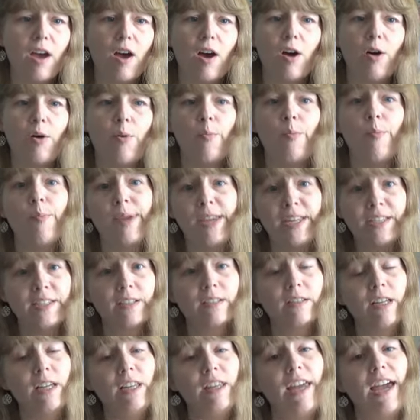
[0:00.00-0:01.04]
Um,
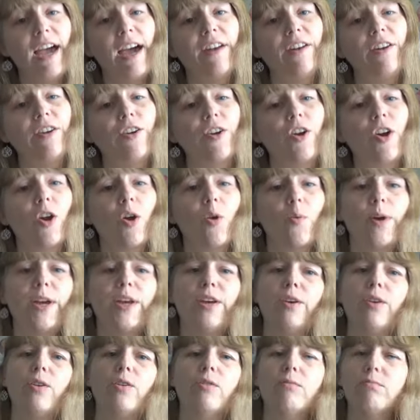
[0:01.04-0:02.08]
basically, the editor
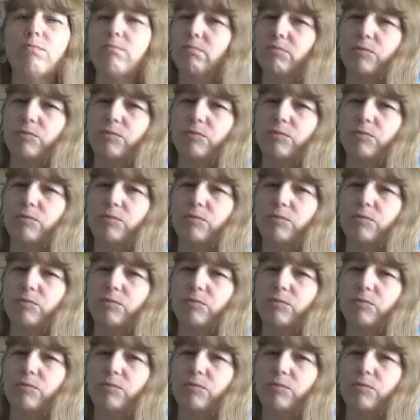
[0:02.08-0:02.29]
will